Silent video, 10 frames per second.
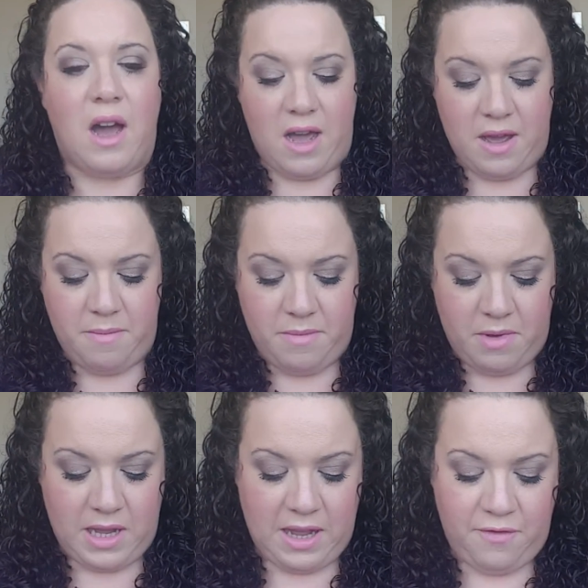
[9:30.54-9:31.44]

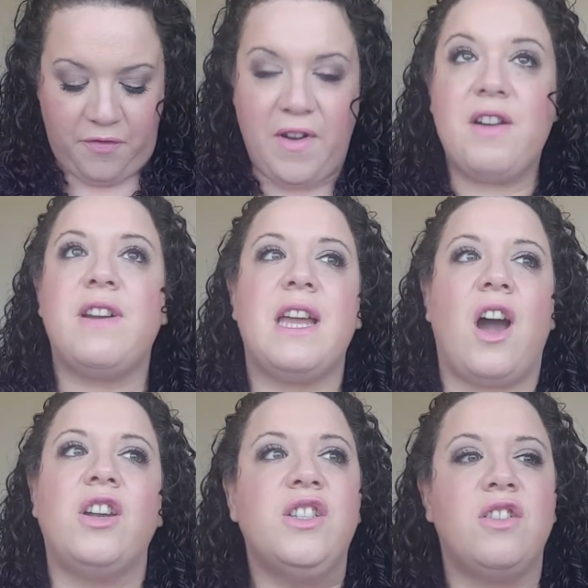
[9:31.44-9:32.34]
Very
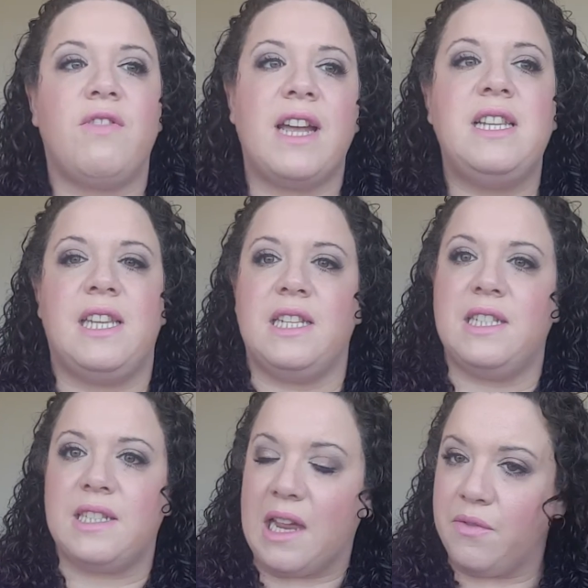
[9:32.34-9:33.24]
underrated
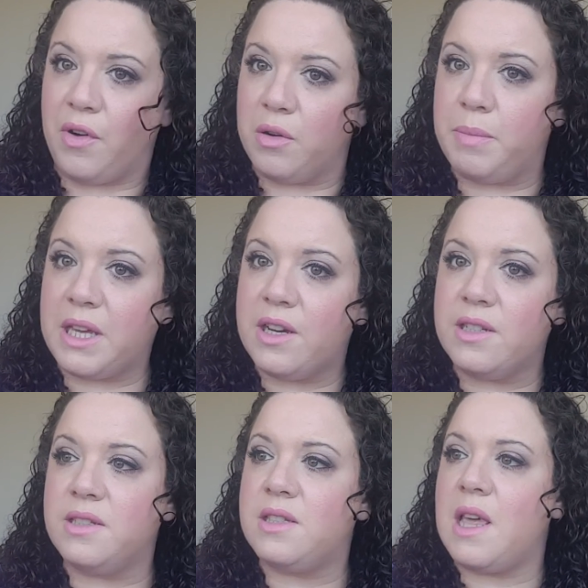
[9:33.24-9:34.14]
is Avon,
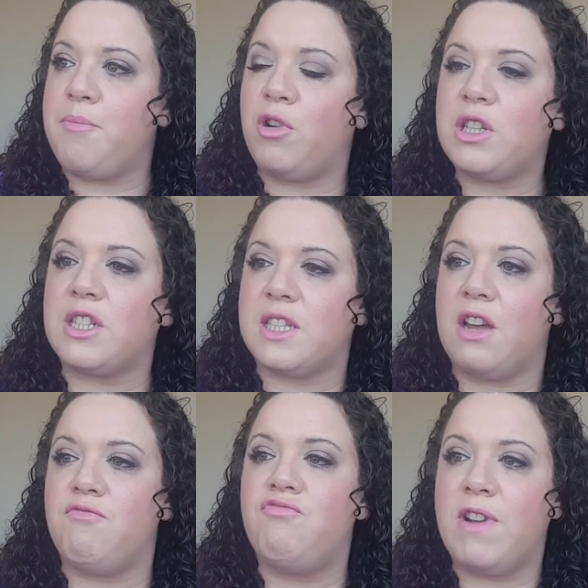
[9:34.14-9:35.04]
because their products
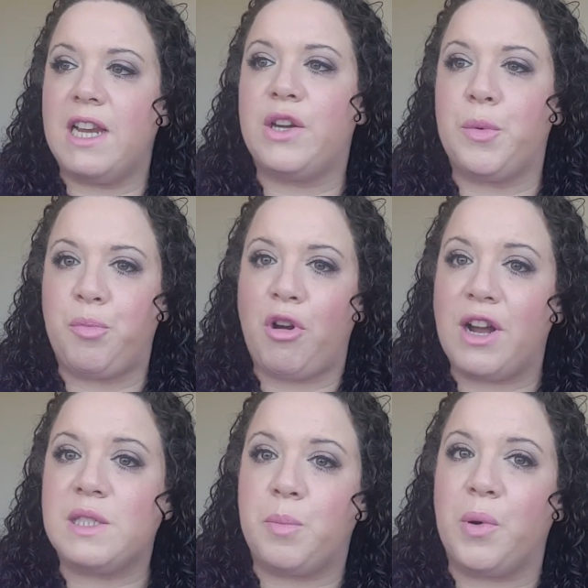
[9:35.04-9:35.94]
are really good
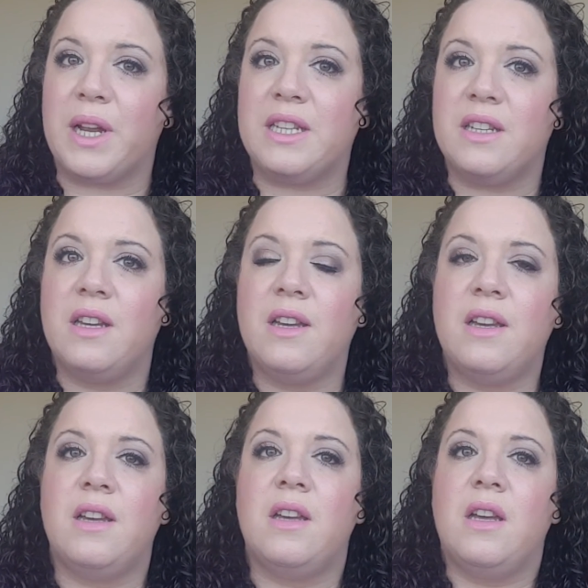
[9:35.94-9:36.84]
price point,
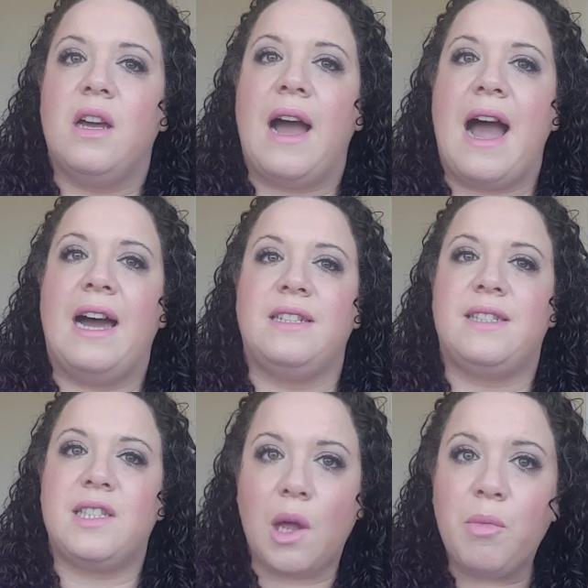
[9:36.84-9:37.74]
and
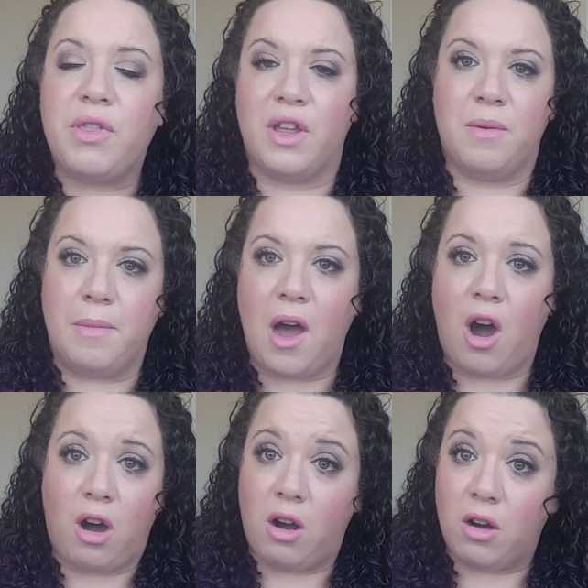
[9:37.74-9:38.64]
some of them
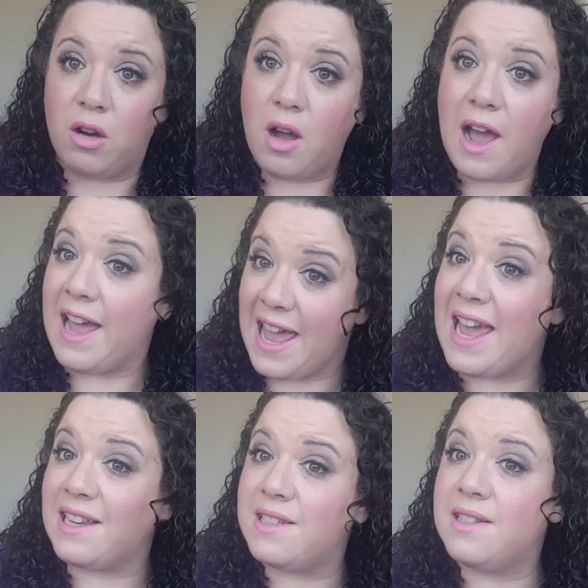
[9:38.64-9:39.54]
are a
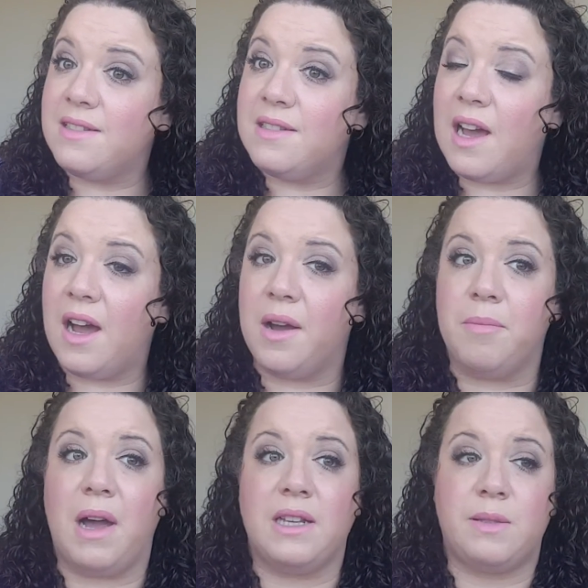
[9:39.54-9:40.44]
hit,
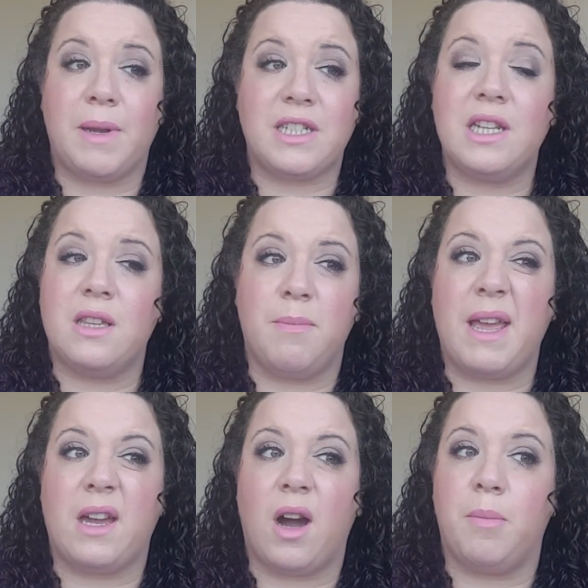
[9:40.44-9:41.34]
especially the
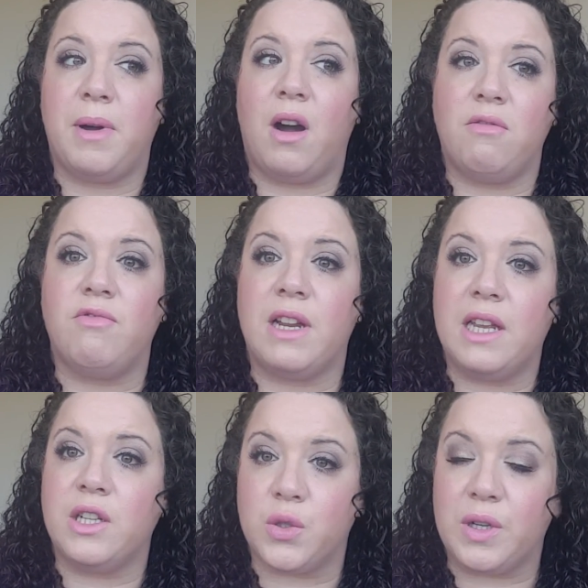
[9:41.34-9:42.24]
makeup. I
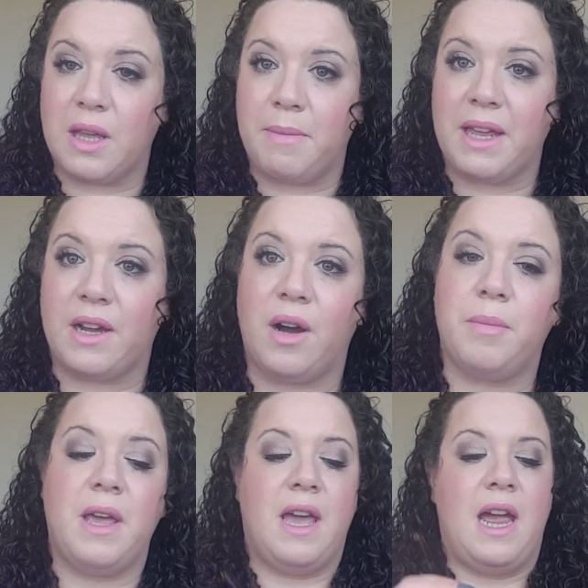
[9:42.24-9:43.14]
really enjoy their makeup.